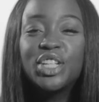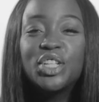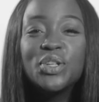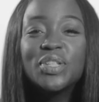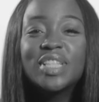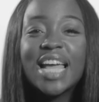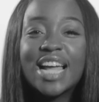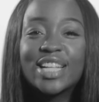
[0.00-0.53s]
I
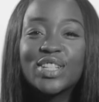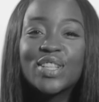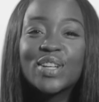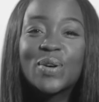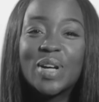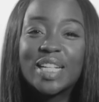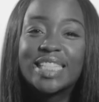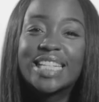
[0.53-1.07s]
choose to answer the
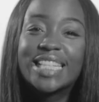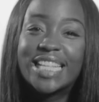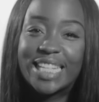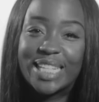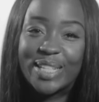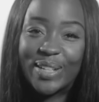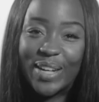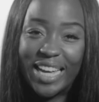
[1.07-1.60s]
question
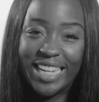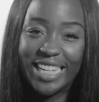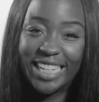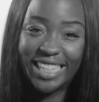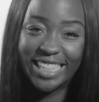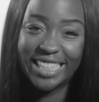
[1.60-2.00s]
this way.